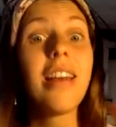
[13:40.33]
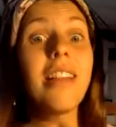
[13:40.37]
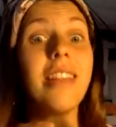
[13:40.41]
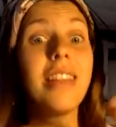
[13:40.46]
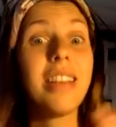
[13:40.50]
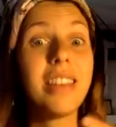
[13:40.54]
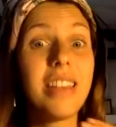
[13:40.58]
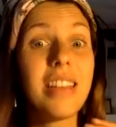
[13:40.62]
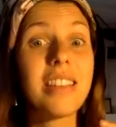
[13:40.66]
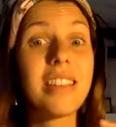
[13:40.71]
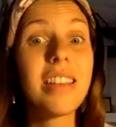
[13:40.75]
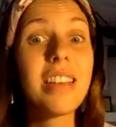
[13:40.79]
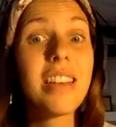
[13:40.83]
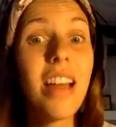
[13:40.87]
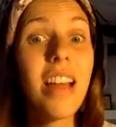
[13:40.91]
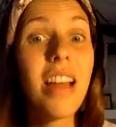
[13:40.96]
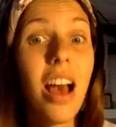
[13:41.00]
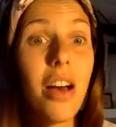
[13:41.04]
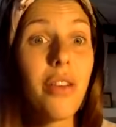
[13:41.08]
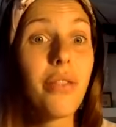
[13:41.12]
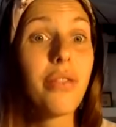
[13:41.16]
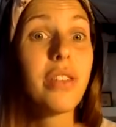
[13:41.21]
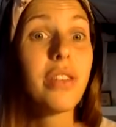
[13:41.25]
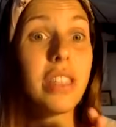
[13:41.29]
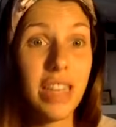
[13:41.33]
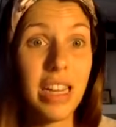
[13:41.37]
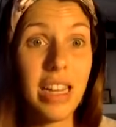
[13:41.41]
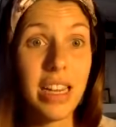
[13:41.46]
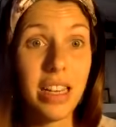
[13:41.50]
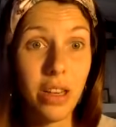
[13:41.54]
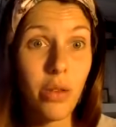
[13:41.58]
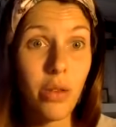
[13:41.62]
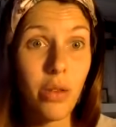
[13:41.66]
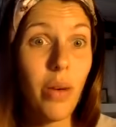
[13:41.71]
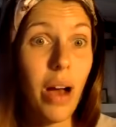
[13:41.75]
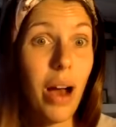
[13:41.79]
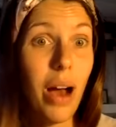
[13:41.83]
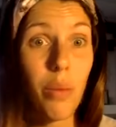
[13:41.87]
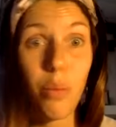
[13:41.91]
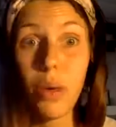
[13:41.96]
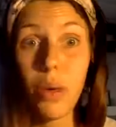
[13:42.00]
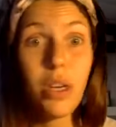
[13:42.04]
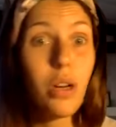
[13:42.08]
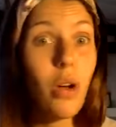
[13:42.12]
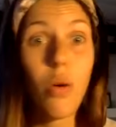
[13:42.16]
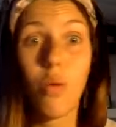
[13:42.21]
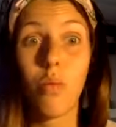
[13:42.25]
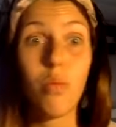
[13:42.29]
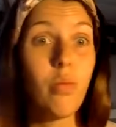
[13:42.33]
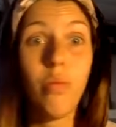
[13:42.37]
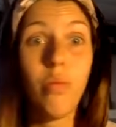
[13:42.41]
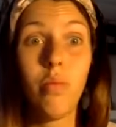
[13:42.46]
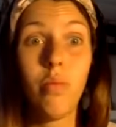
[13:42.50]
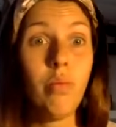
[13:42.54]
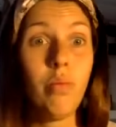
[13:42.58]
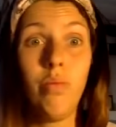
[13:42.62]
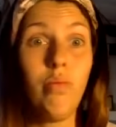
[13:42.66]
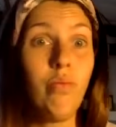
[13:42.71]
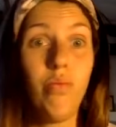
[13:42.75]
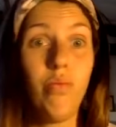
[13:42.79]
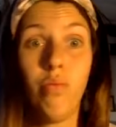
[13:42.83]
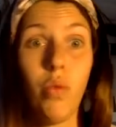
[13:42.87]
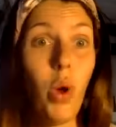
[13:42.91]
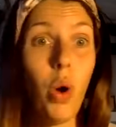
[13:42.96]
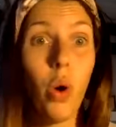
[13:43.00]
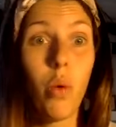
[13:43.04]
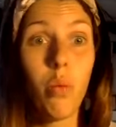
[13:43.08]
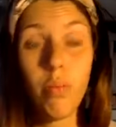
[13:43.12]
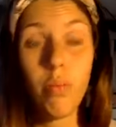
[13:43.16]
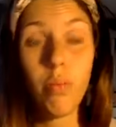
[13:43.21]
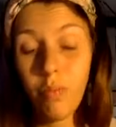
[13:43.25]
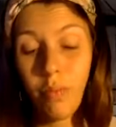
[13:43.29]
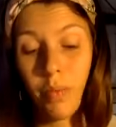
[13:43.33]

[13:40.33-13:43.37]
This is enough to take you out. We don't, nope.